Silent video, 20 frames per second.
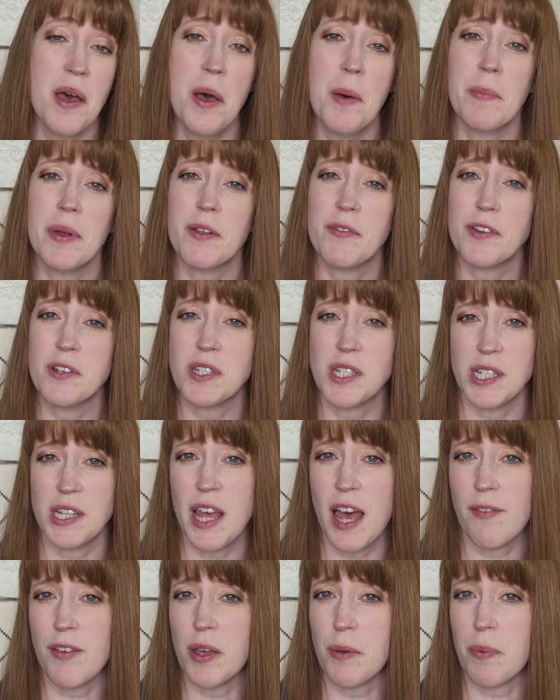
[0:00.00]
But if you're still
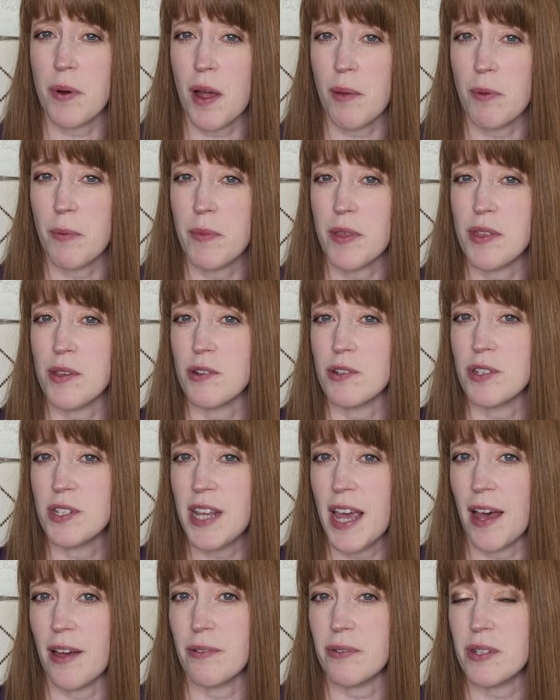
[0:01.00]
having a problem with your
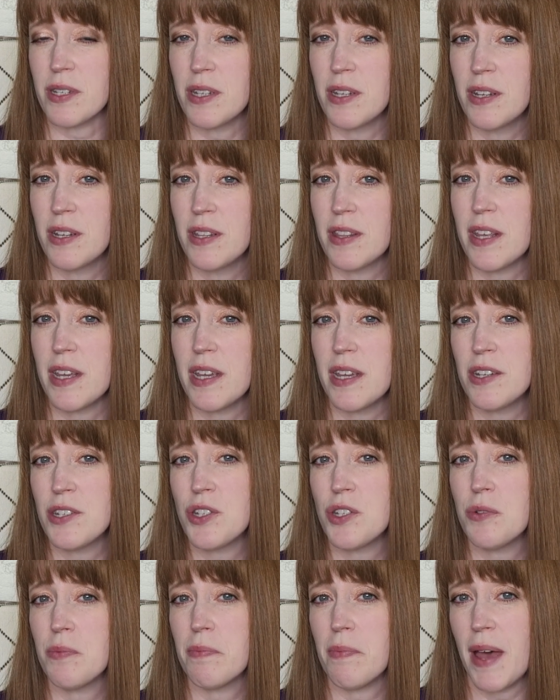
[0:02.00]
sound, the
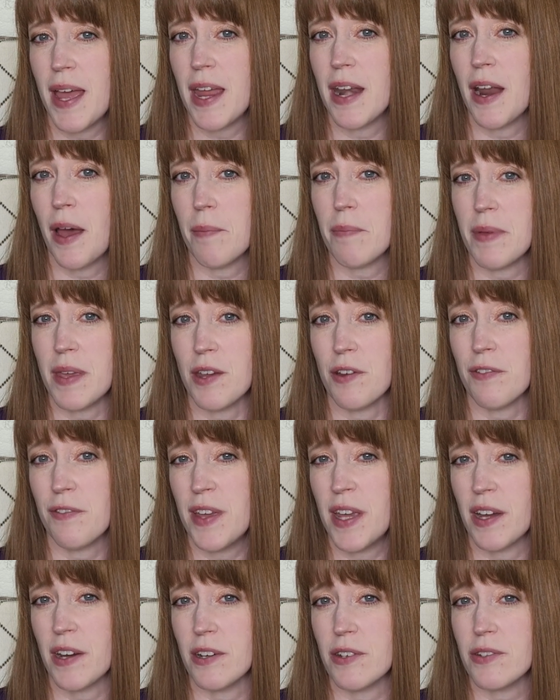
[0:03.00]
issue might not be your
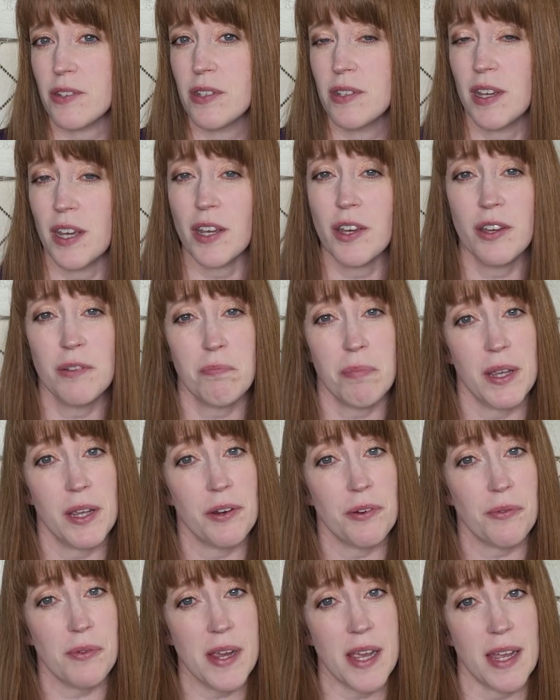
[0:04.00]
fingers, it could be
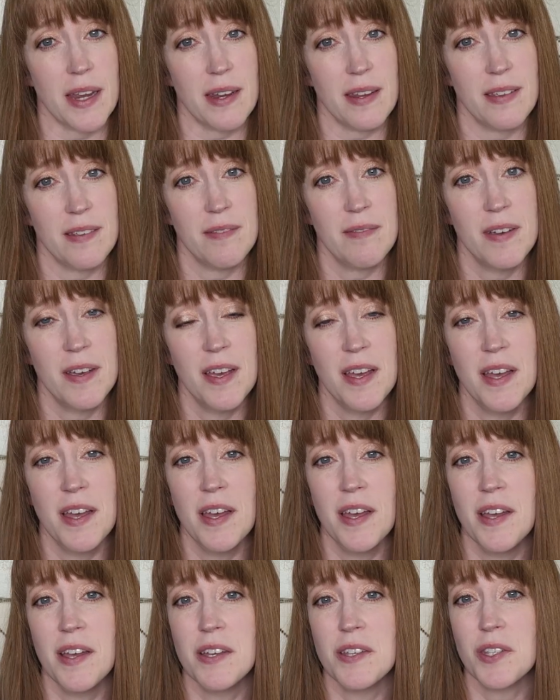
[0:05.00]
your reed.
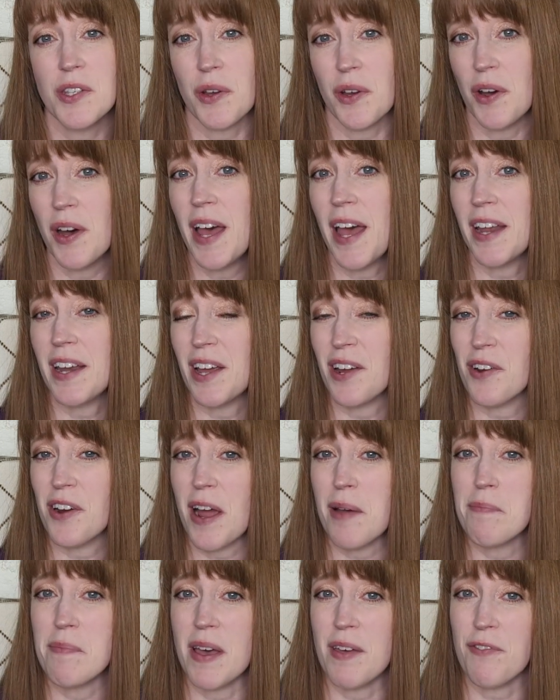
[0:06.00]
So go ahead and
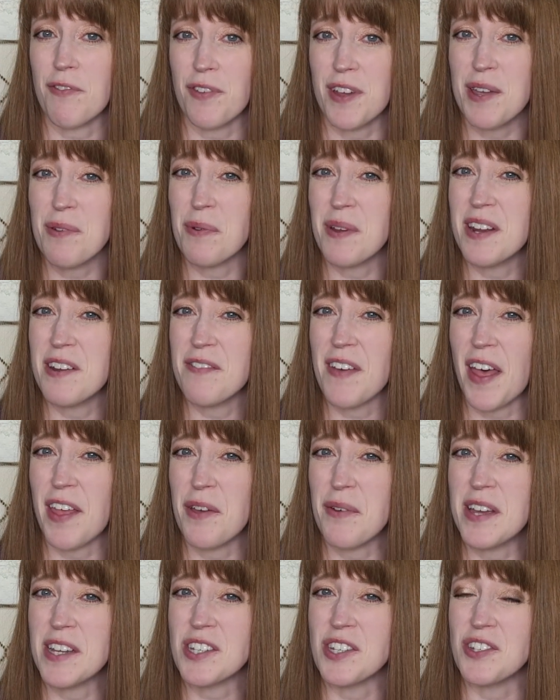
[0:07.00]
grab my free reed
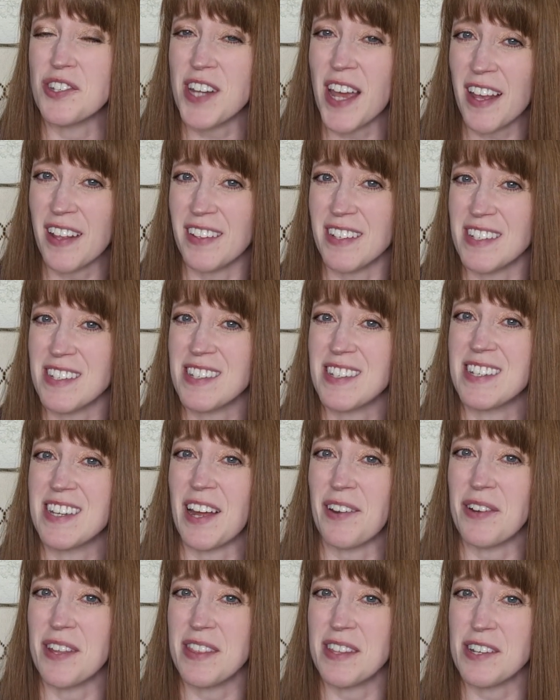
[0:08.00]
evaluation checklist
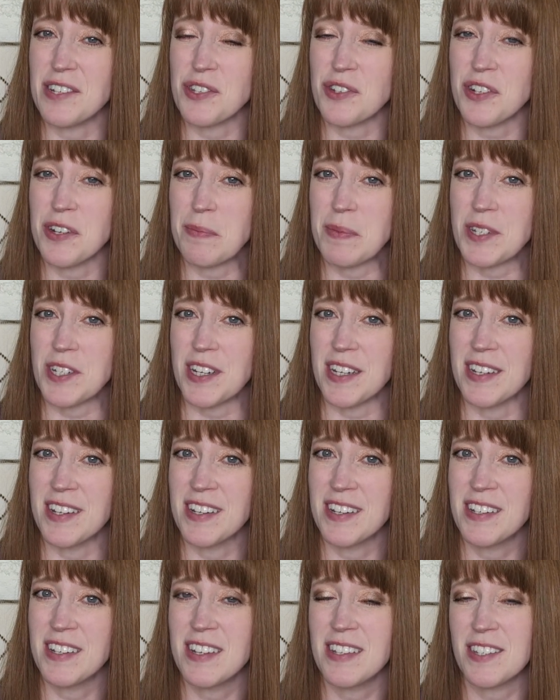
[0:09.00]
down in the description
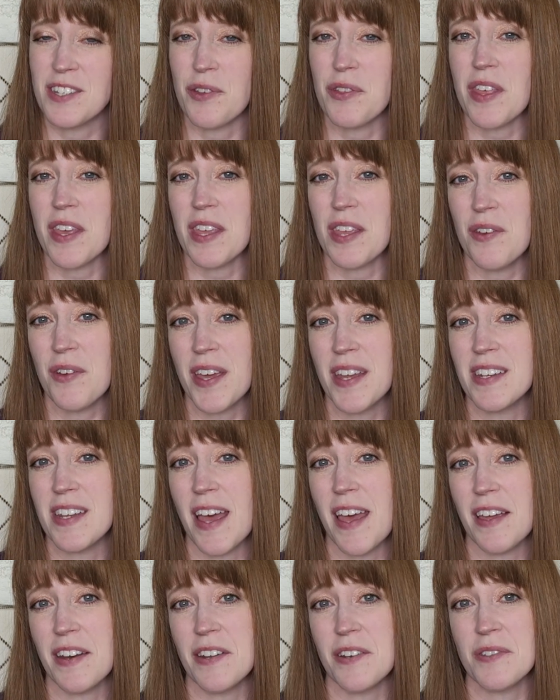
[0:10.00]
so that you can
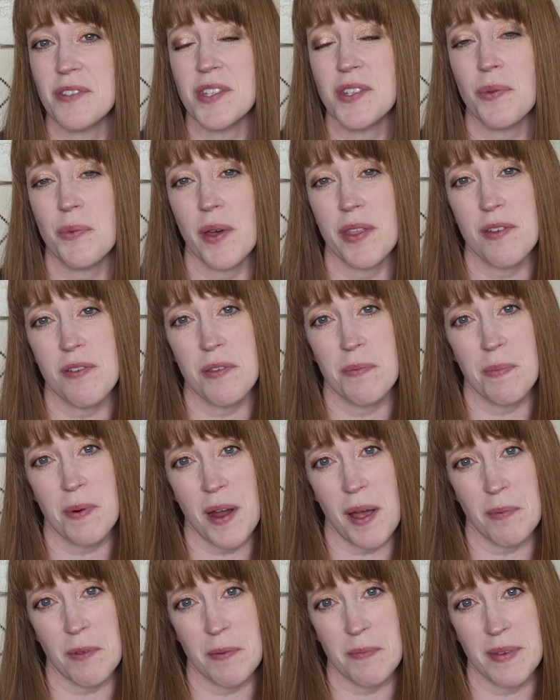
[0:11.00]
diagnose whether the
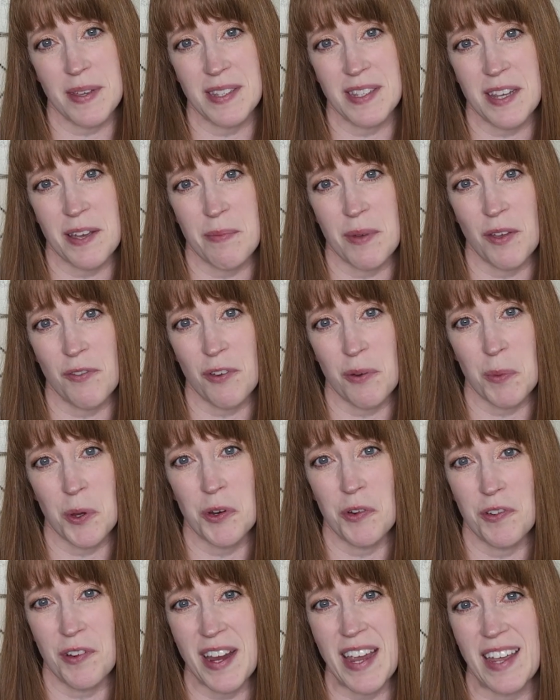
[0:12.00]
problem is coming from
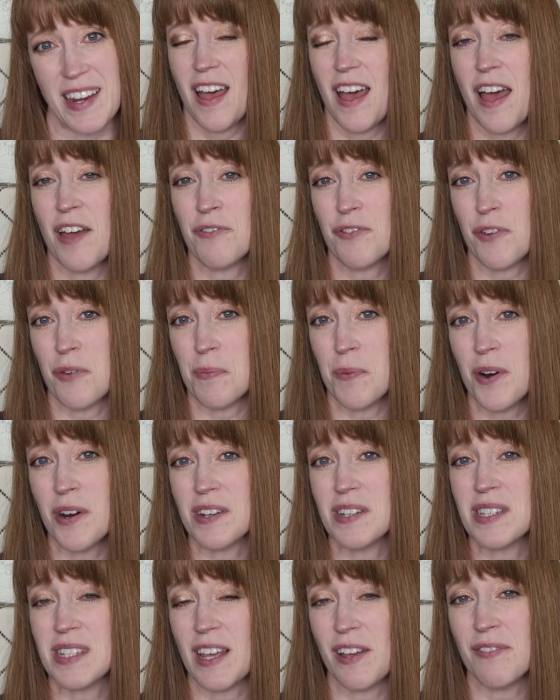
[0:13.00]
your reed. And for more
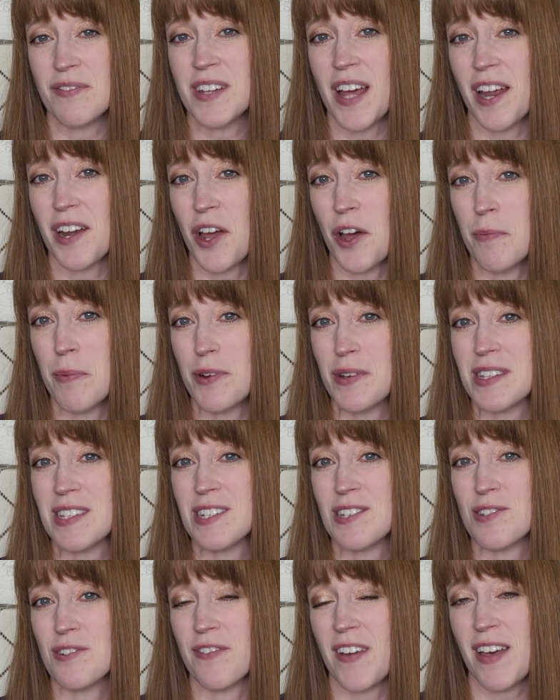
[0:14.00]
self-taught oboist
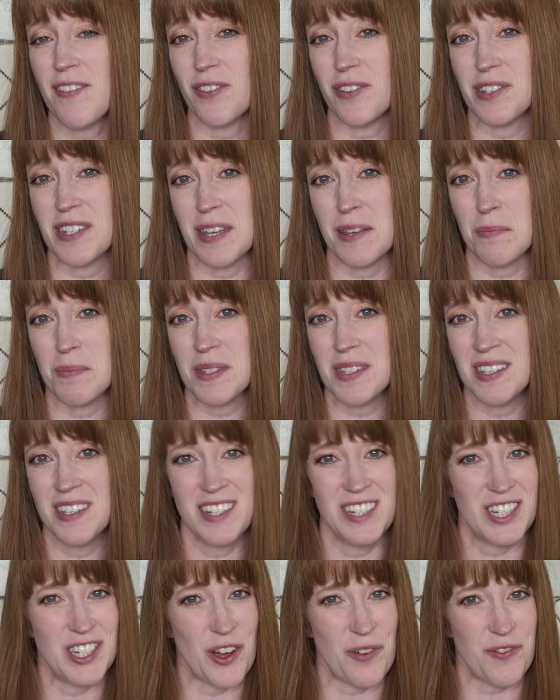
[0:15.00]
survival tips,
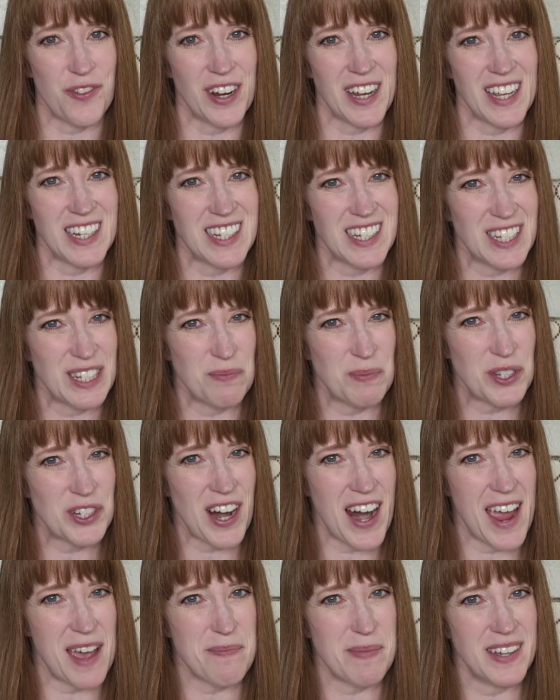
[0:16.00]
don't forget to
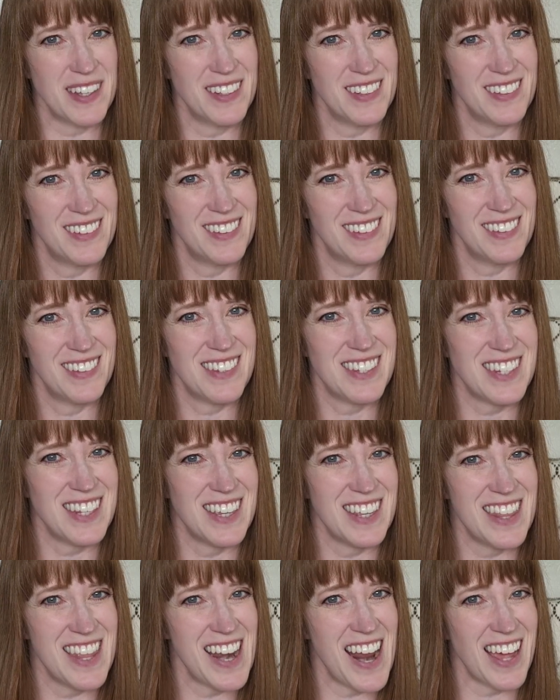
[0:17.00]
subscribe. See you
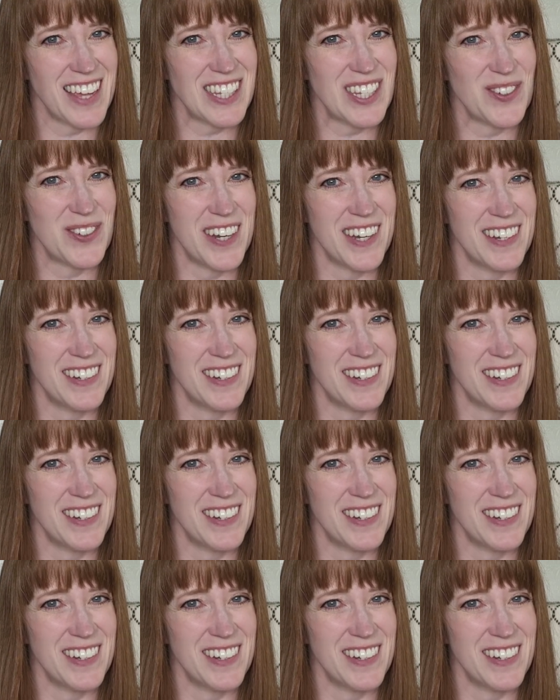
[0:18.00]
in the next one.